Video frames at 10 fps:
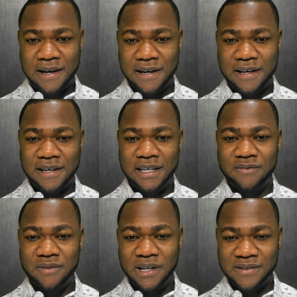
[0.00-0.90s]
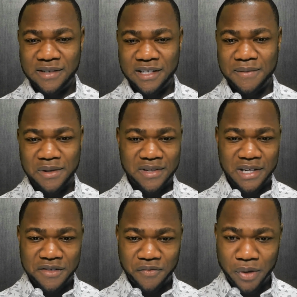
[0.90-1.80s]
evil exists because there's
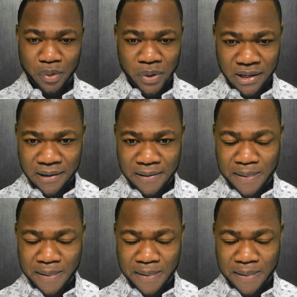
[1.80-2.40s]
free will.